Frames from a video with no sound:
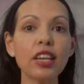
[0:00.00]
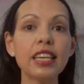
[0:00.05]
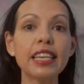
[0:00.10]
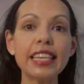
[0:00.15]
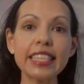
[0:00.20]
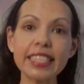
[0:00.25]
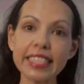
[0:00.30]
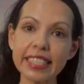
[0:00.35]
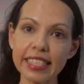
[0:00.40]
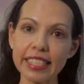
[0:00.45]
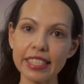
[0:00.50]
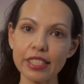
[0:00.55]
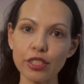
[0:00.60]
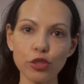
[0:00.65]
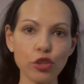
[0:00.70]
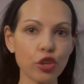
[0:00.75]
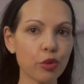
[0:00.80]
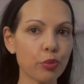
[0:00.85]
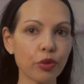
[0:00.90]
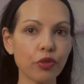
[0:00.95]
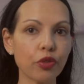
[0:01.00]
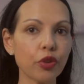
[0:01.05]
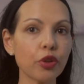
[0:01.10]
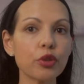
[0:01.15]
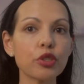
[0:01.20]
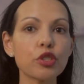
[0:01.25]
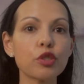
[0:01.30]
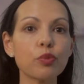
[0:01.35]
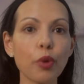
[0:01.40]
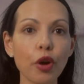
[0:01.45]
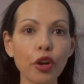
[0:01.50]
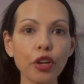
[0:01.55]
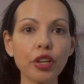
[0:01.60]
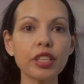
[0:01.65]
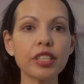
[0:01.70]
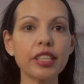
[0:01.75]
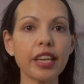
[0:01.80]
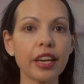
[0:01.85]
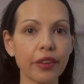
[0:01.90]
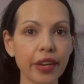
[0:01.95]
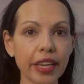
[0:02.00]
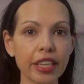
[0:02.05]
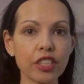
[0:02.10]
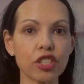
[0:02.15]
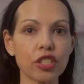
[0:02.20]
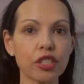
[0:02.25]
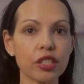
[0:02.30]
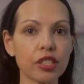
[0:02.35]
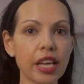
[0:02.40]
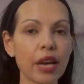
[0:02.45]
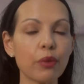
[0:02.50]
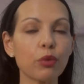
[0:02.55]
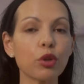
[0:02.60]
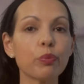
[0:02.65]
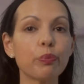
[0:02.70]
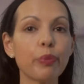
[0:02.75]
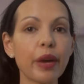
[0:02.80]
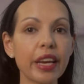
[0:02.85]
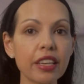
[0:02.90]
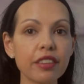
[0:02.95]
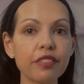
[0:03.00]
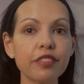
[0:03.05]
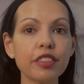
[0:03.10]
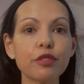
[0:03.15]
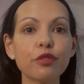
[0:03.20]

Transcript: listeners who prefer spoken directions and will benefit